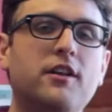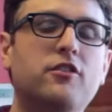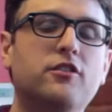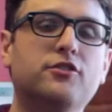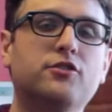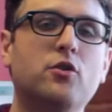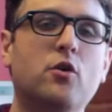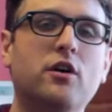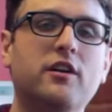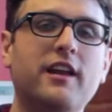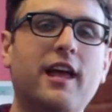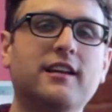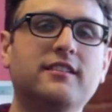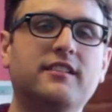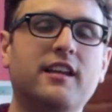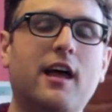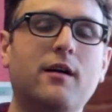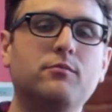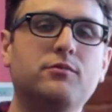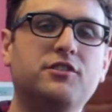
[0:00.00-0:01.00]
into the store next
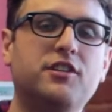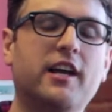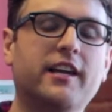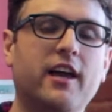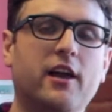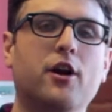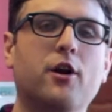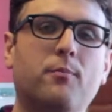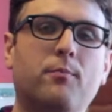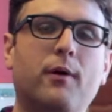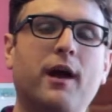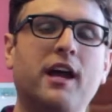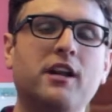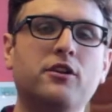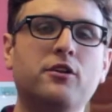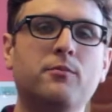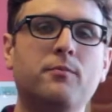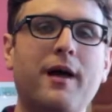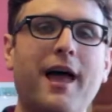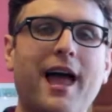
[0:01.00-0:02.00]
time, check out our brand
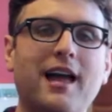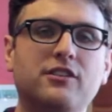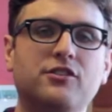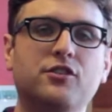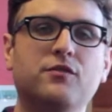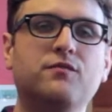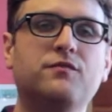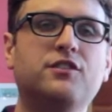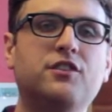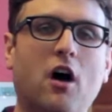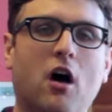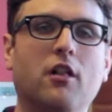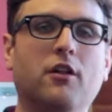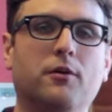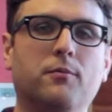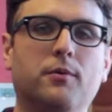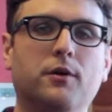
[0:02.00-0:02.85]
new batch of dollar